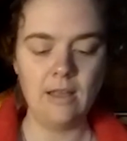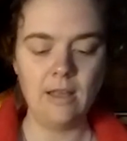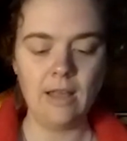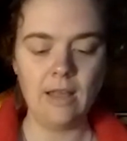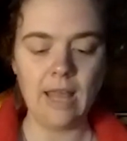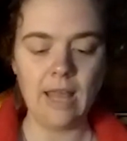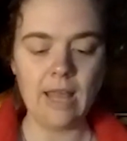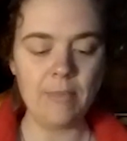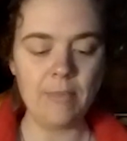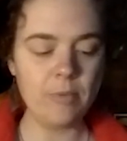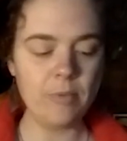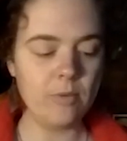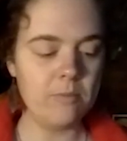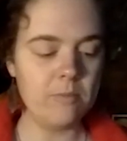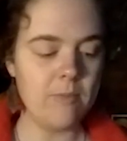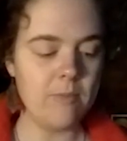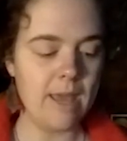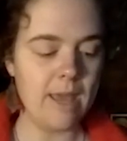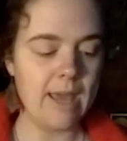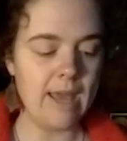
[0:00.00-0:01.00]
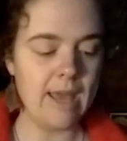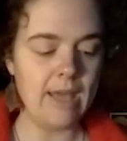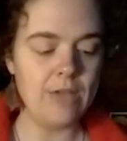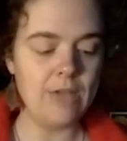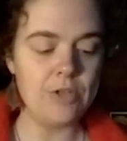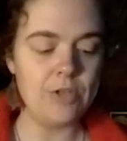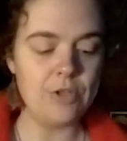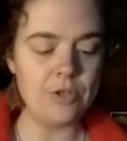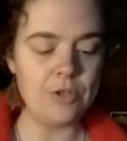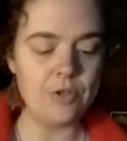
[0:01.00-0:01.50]
April, May,
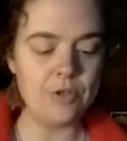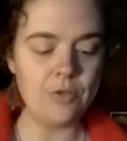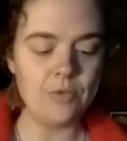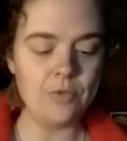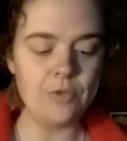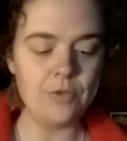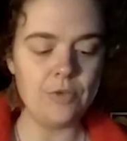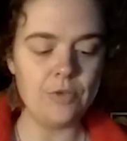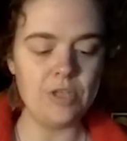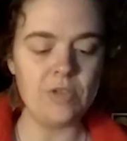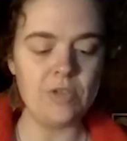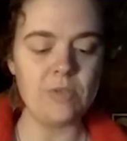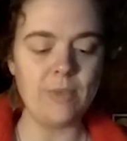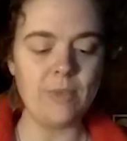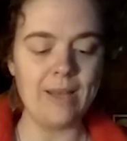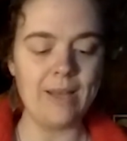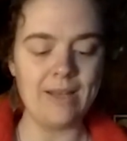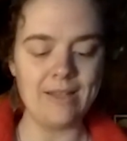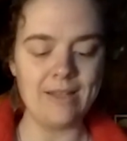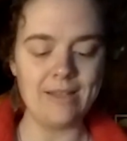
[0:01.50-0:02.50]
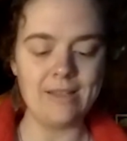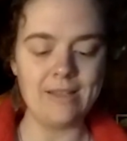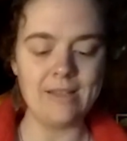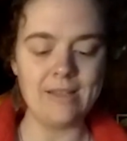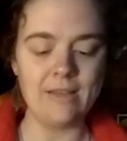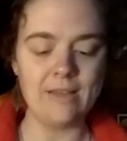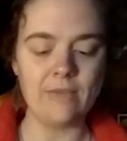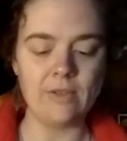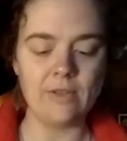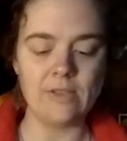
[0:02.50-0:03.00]
and June she spent in
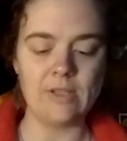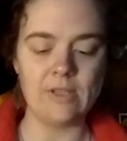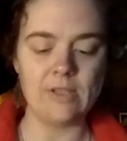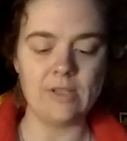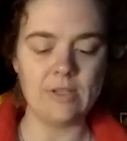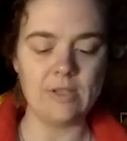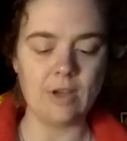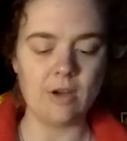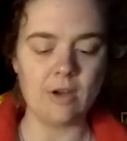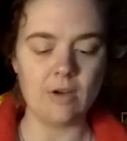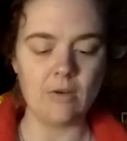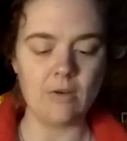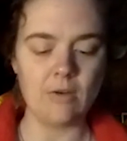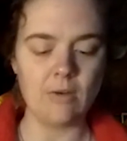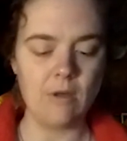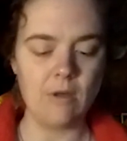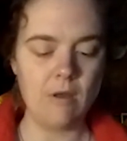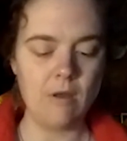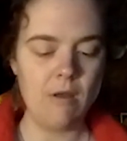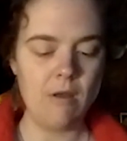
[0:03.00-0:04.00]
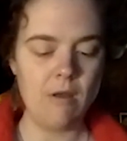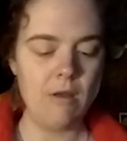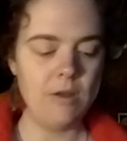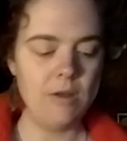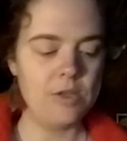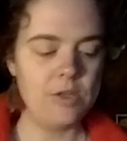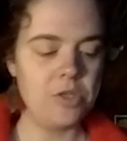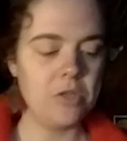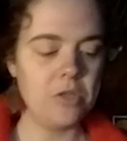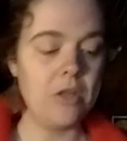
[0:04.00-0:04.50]
San Francisco.
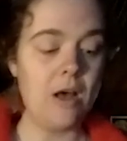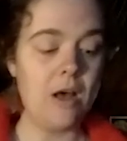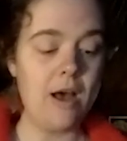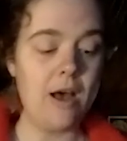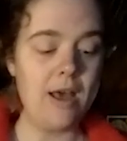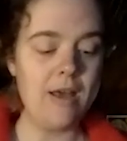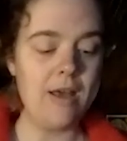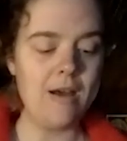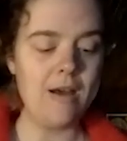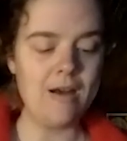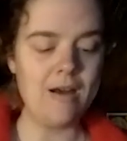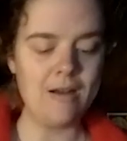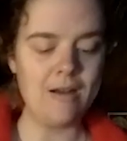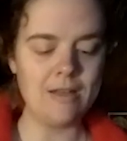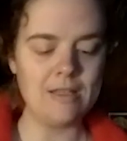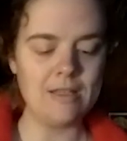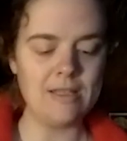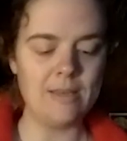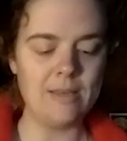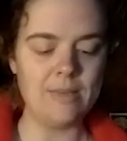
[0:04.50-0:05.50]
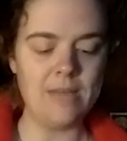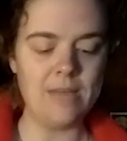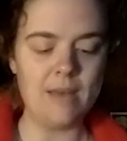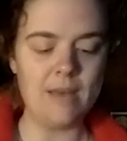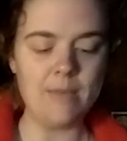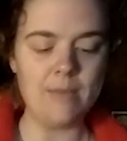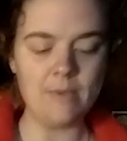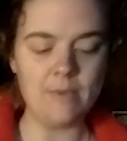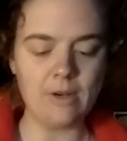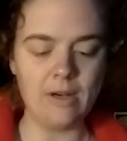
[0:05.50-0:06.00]
July, August,
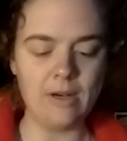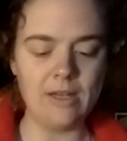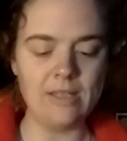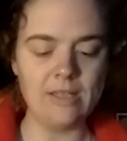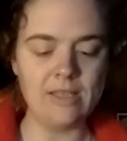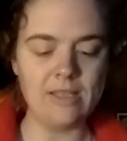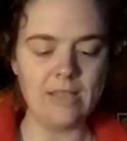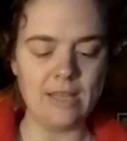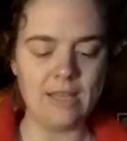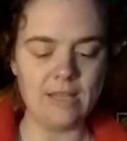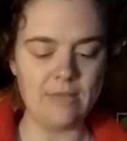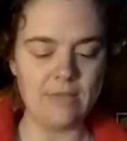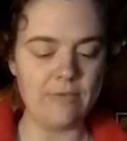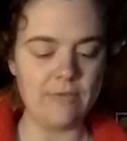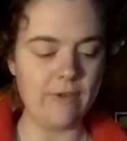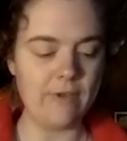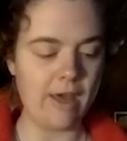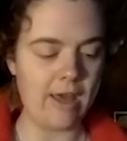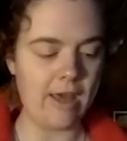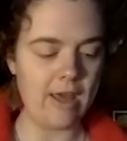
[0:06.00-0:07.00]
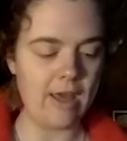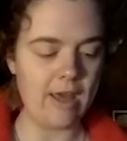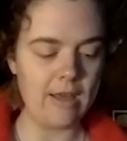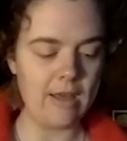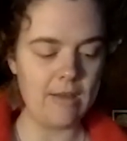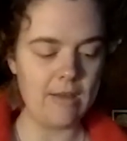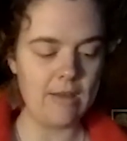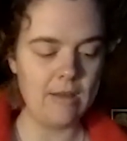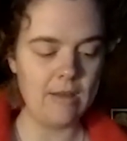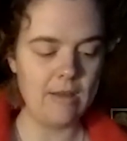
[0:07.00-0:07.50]
September in Santa Fe.
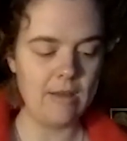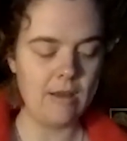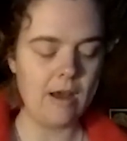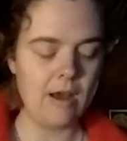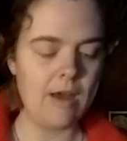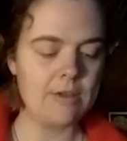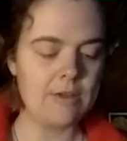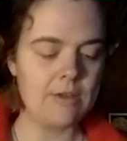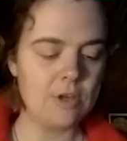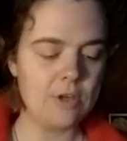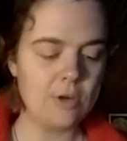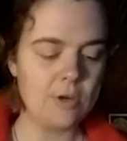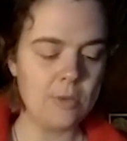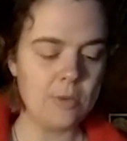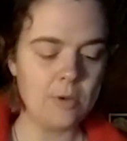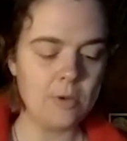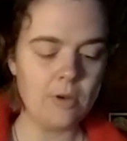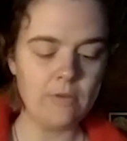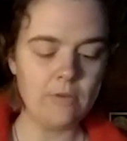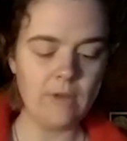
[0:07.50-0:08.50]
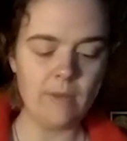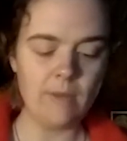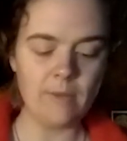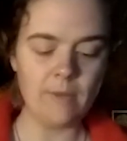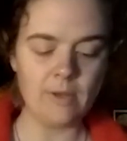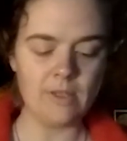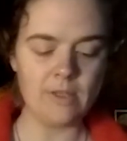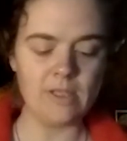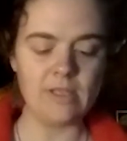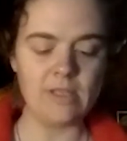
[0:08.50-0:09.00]
October,
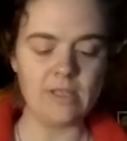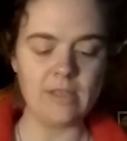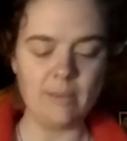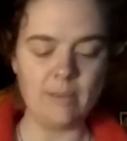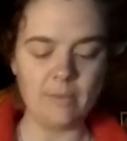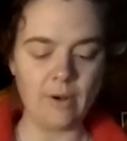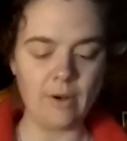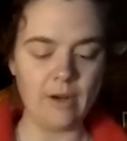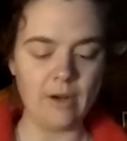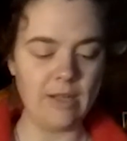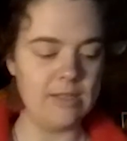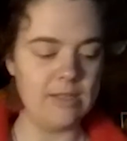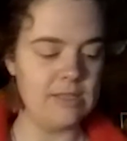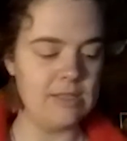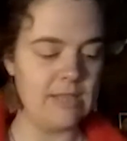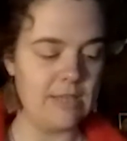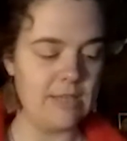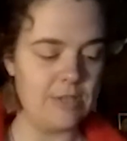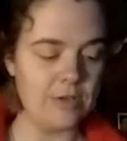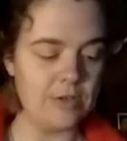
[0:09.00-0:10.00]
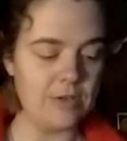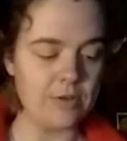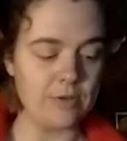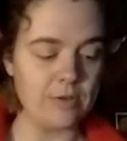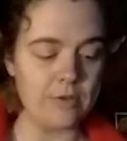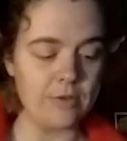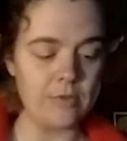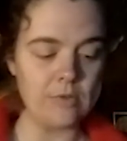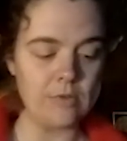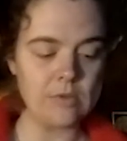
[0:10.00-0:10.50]
November, December in Santa
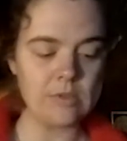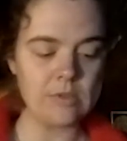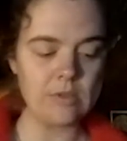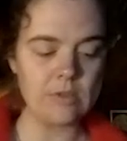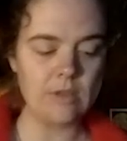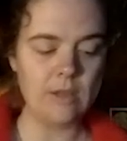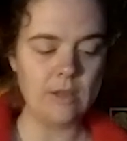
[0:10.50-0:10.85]
Cruz.